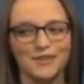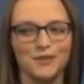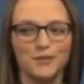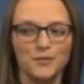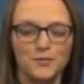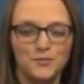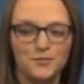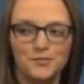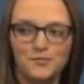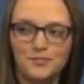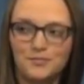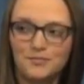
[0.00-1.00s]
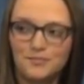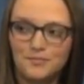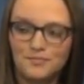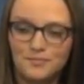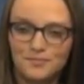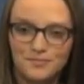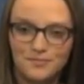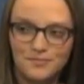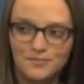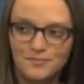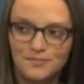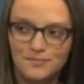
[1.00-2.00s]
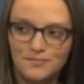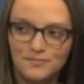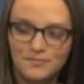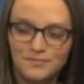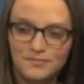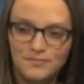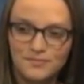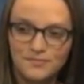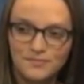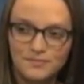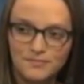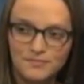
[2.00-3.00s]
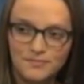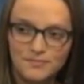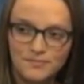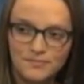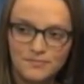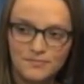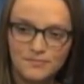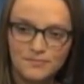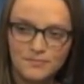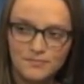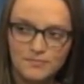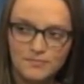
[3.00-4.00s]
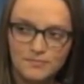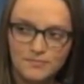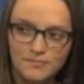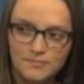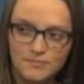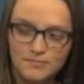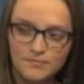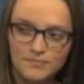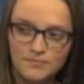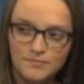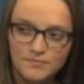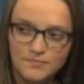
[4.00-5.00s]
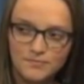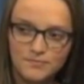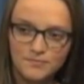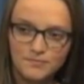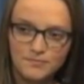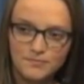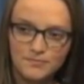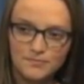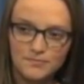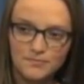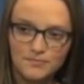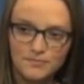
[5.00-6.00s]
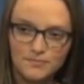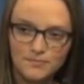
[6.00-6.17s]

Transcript: The person shown says nothing.